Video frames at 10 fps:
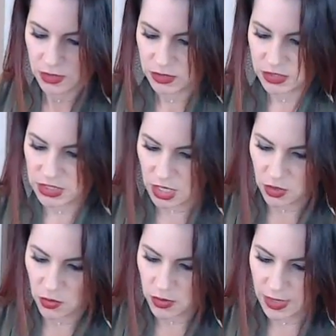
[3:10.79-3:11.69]

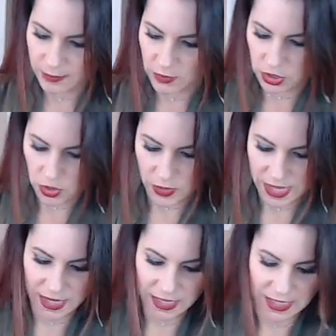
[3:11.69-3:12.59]
So I'm going to go
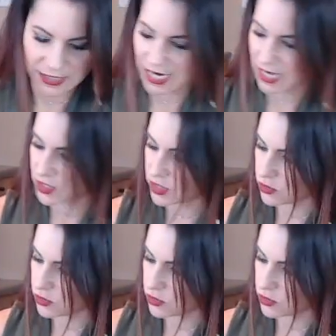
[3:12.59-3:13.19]
ahead and take